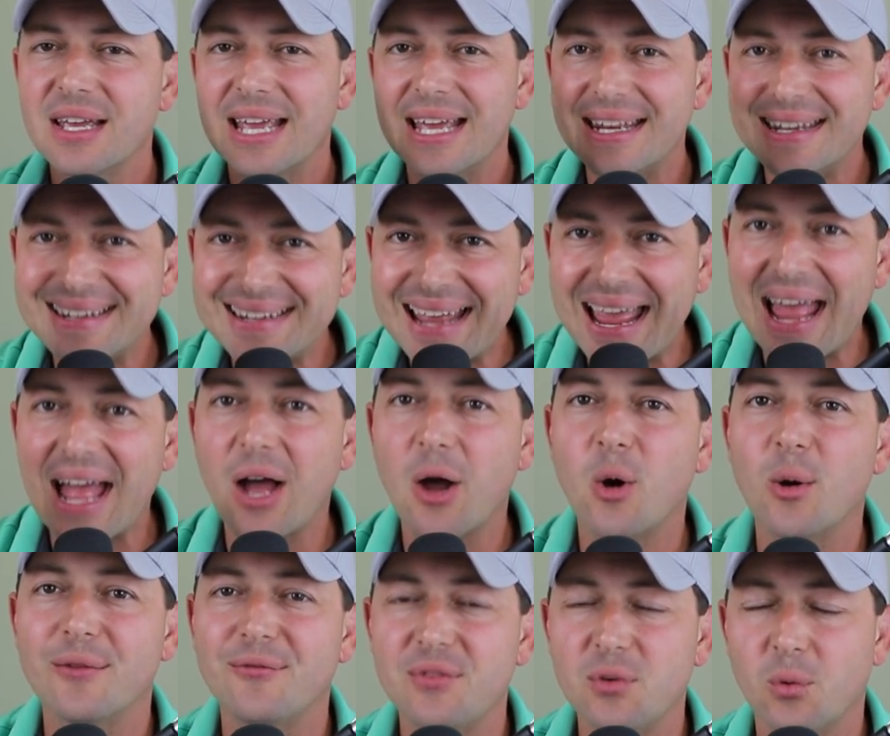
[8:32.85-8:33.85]
And
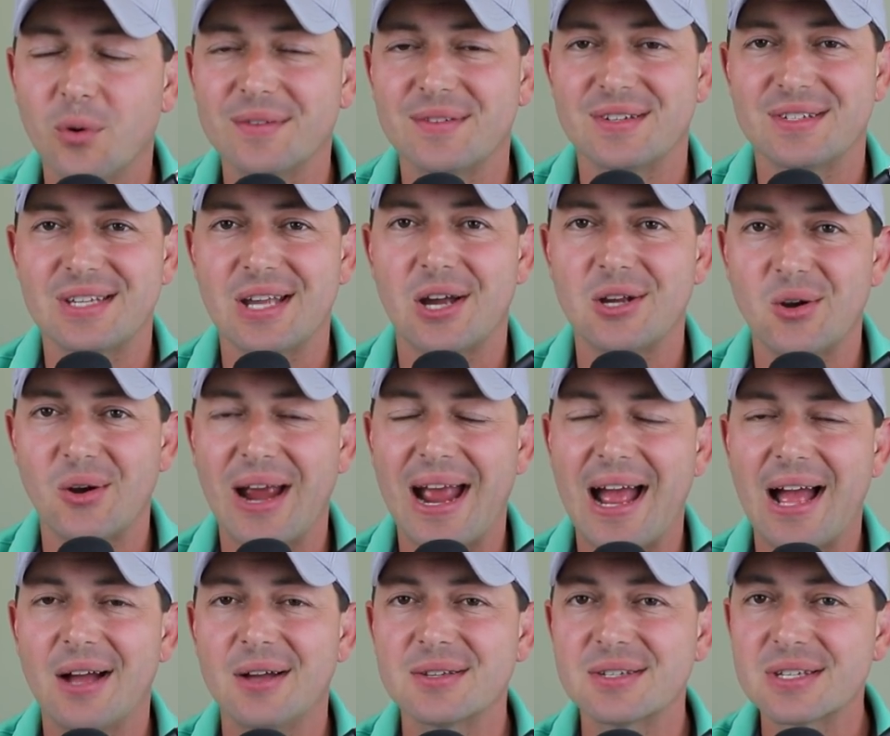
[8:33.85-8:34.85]
now if you want to sell your
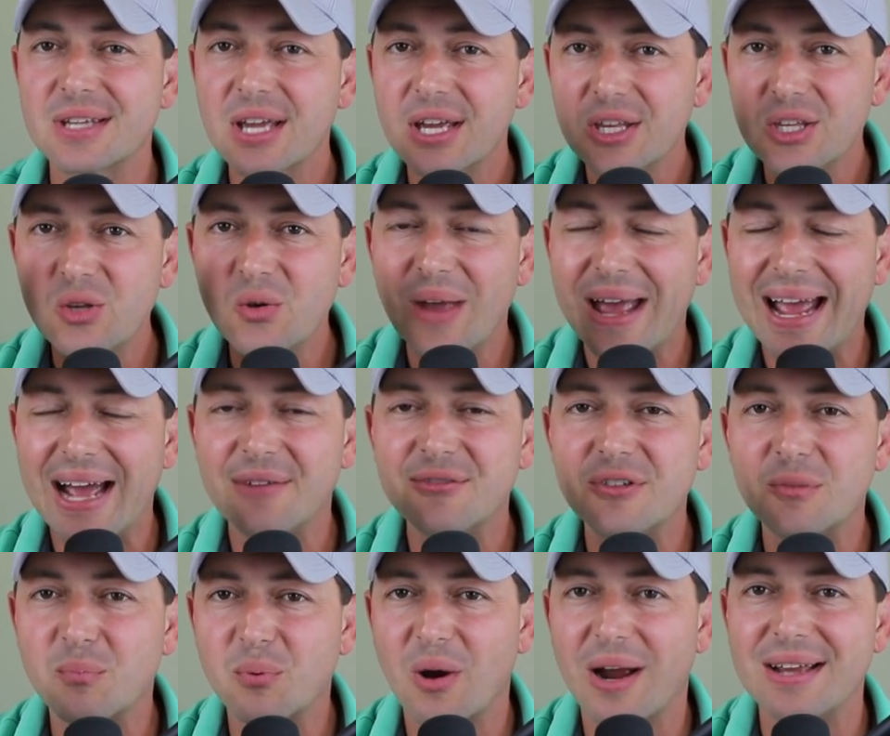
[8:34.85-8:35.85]
house, you have
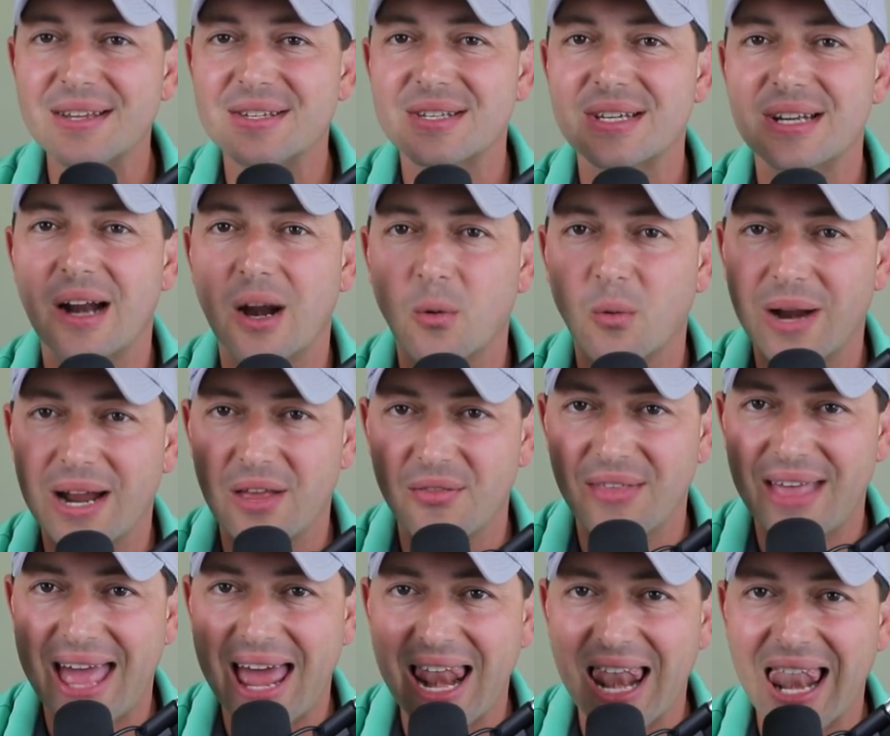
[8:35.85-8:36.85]
to price it
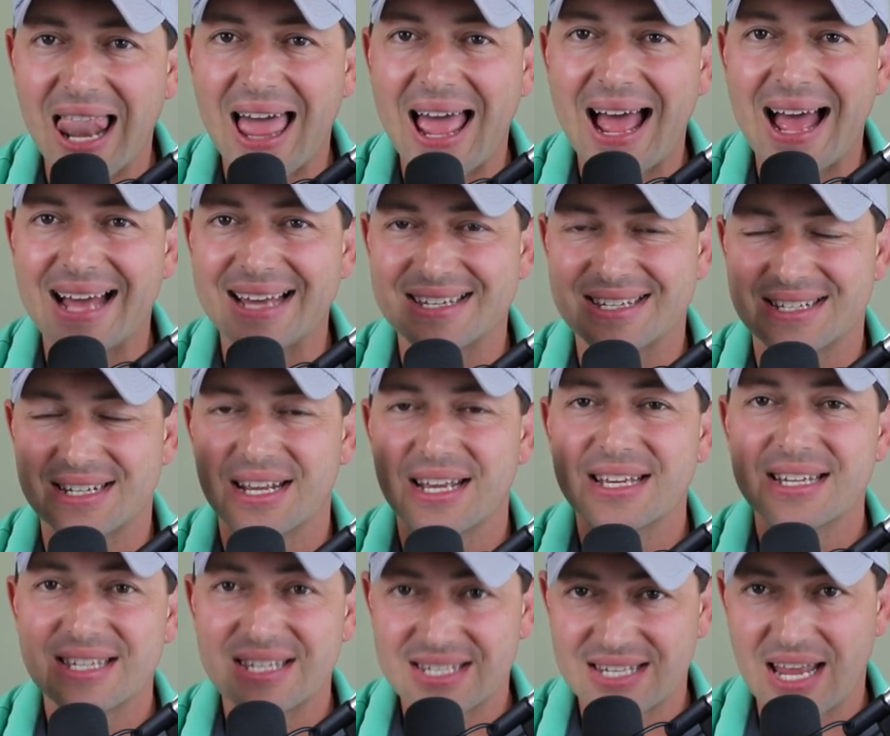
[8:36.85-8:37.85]
around that last
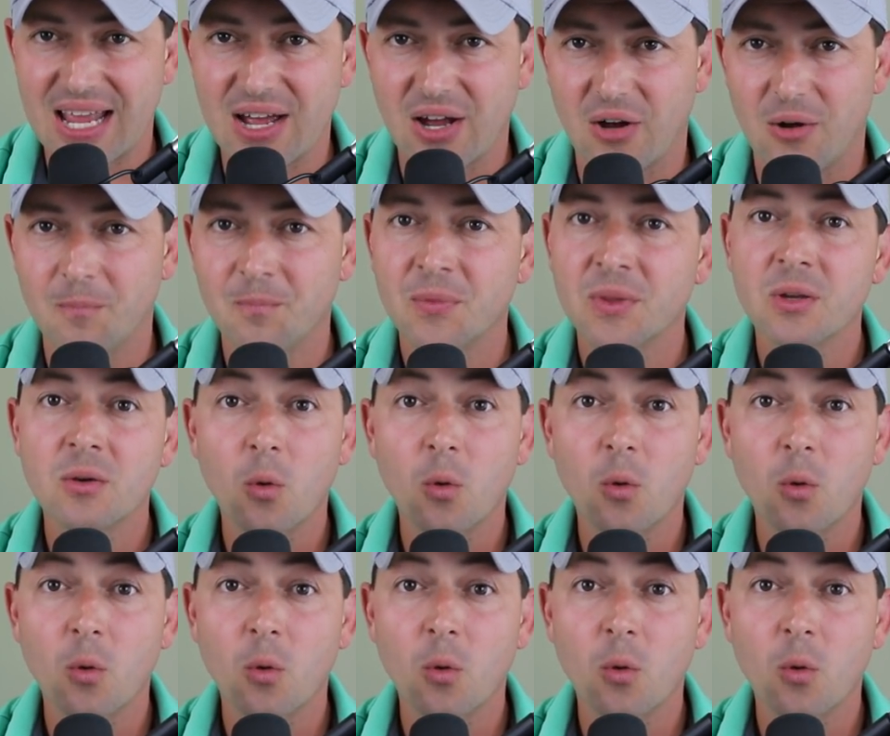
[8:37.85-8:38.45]
sale,